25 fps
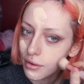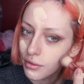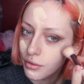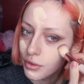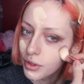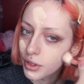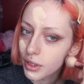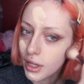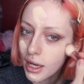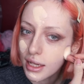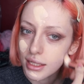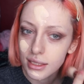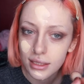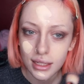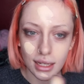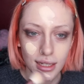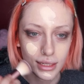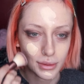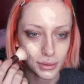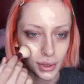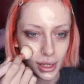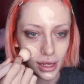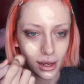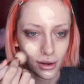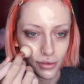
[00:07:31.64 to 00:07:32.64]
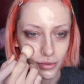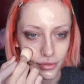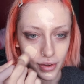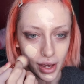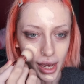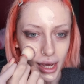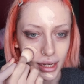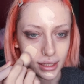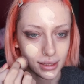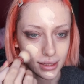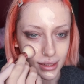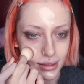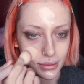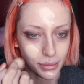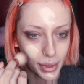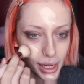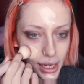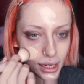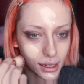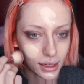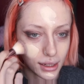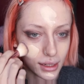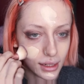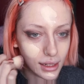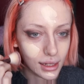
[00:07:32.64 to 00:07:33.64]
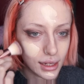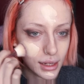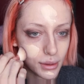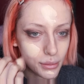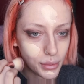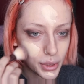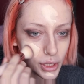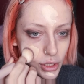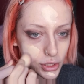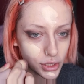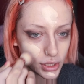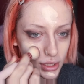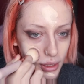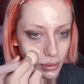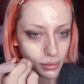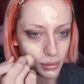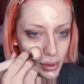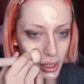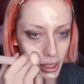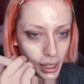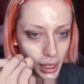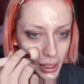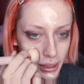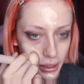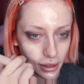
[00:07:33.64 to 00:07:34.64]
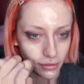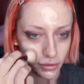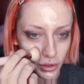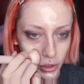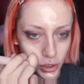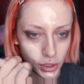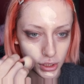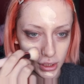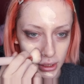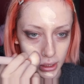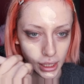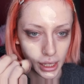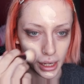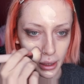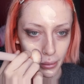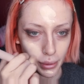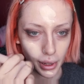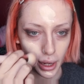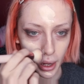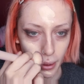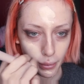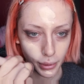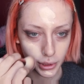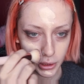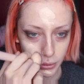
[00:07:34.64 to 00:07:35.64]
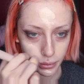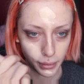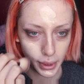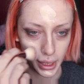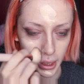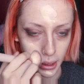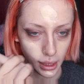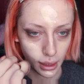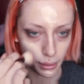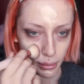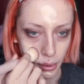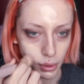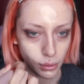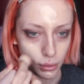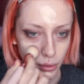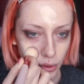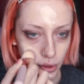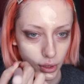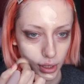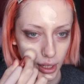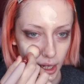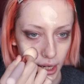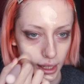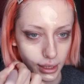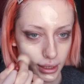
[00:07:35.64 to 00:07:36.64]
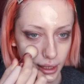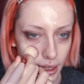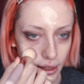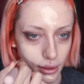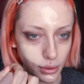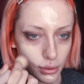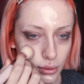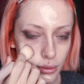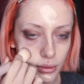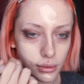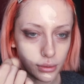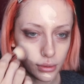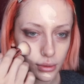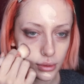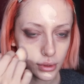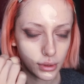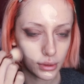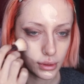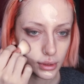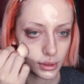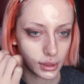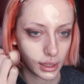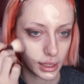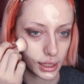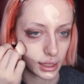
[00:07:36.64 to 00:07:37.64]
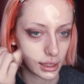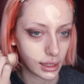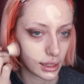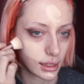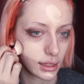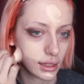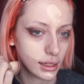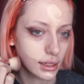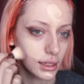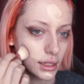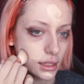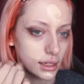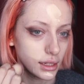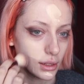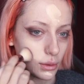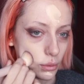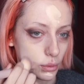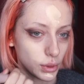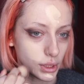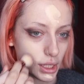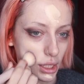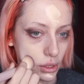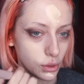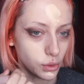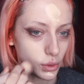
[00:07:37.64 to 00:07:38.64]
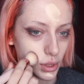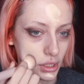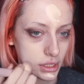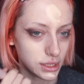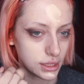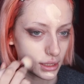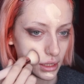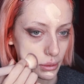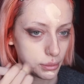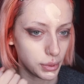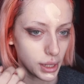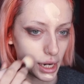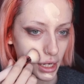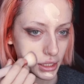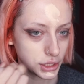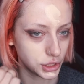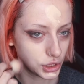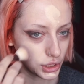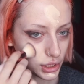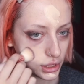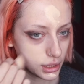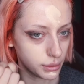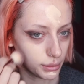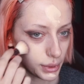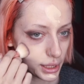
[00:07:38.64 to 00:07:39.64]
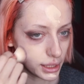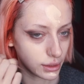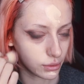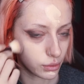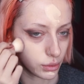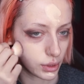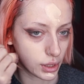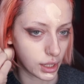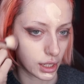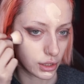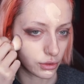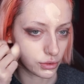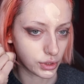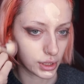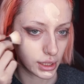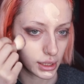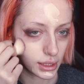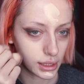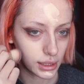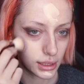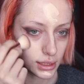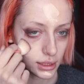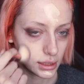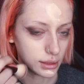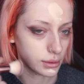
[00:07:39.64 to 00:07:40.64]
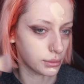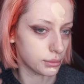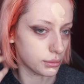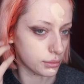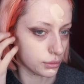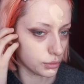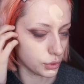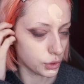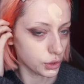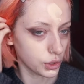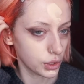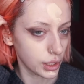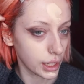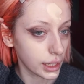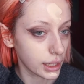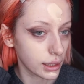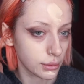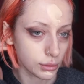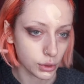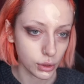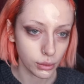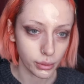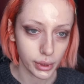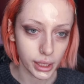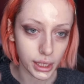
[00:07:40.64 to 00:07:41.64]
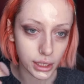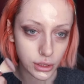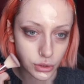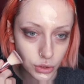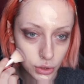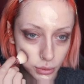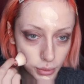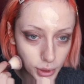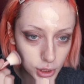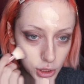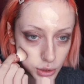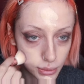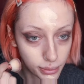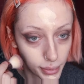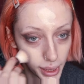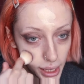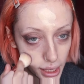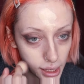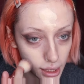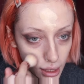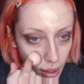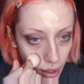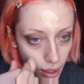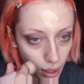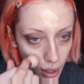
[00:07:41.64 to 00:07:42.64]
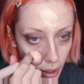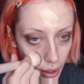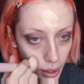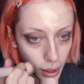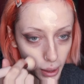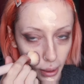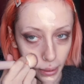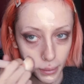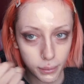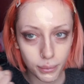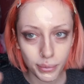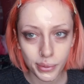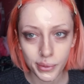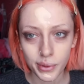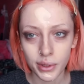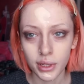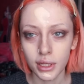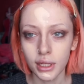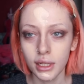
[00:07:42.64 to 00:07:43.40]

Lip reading: realised that it's like affected me. Because I never used to care about how much makeup I wore, and now like when I noticed in the past year, I'm like, well, I really need to look like I'm not wearing too much makeup.